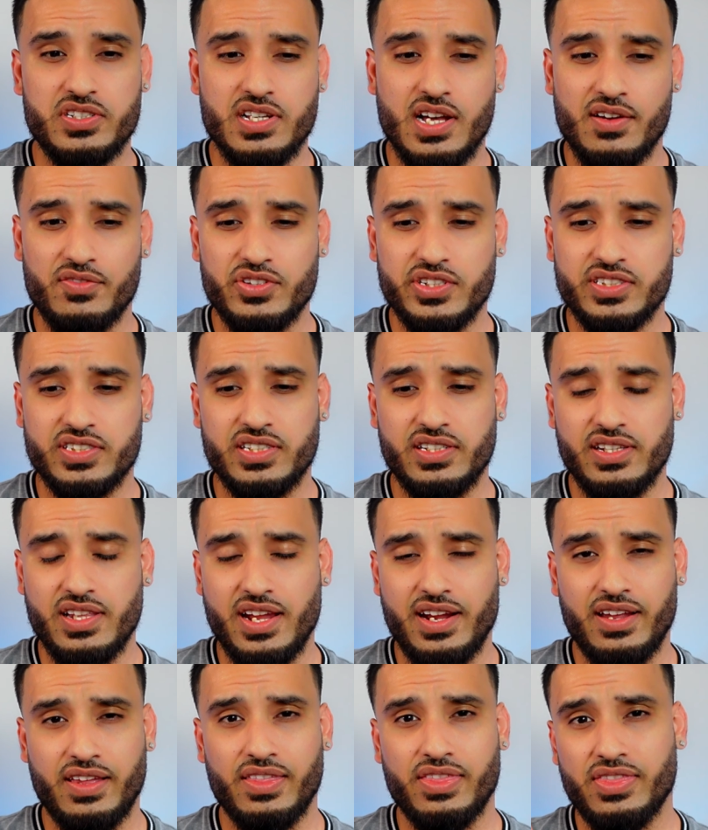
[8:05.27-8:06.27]
Obviously,
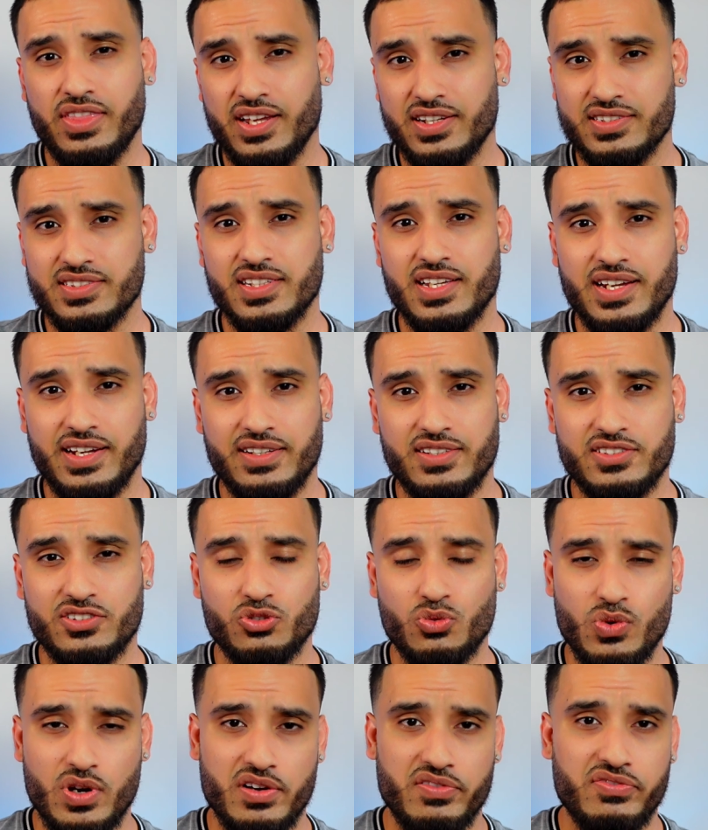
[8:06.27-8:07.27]
like things like
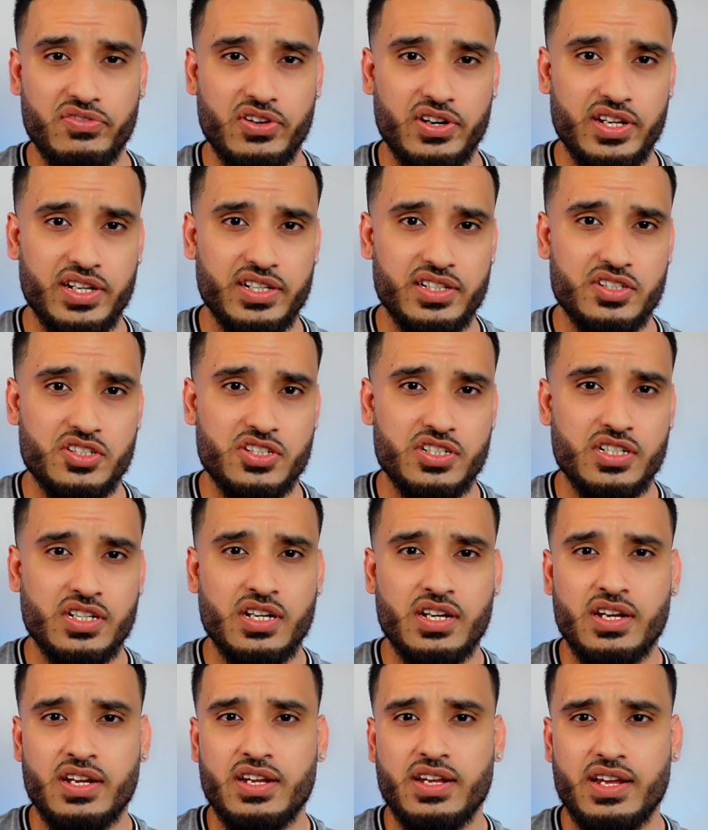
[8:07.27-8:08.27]
square footage
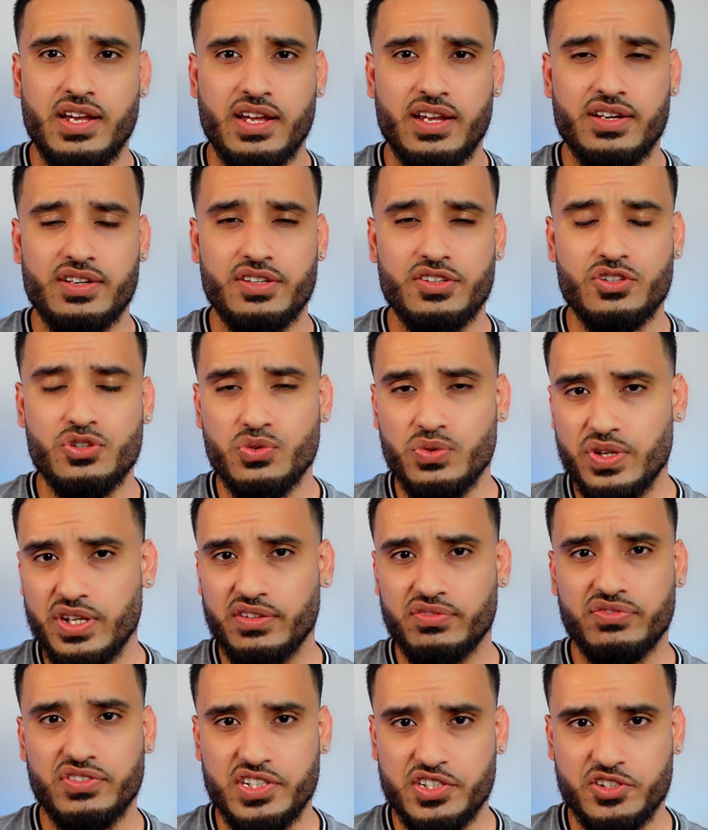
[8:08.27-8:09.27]
and
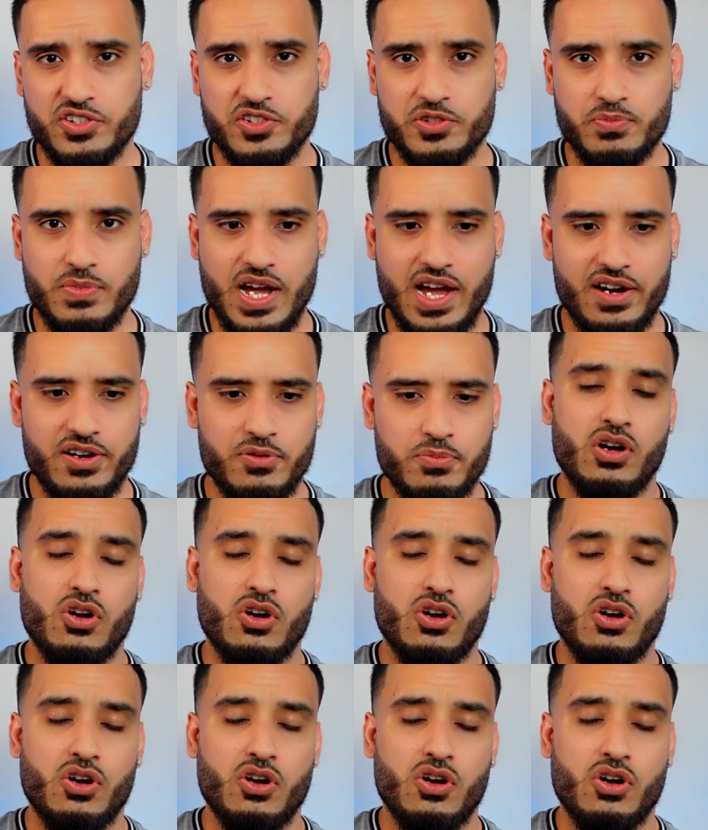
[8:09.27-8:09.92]
unique features matter.